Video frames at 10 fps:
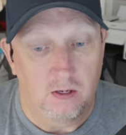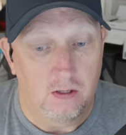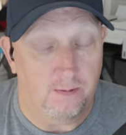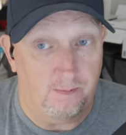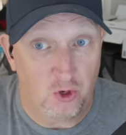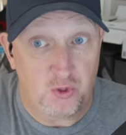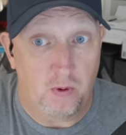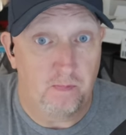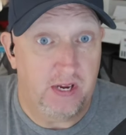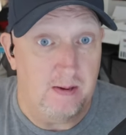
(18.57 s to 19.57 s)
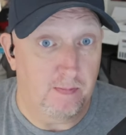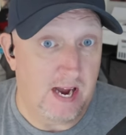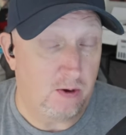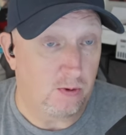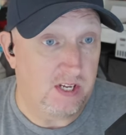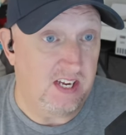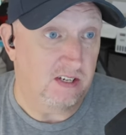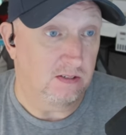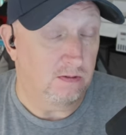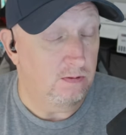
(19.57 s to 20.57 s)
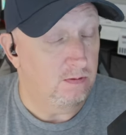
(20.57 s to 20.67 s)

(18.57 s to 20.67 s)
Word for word: The first one being Michael Keaton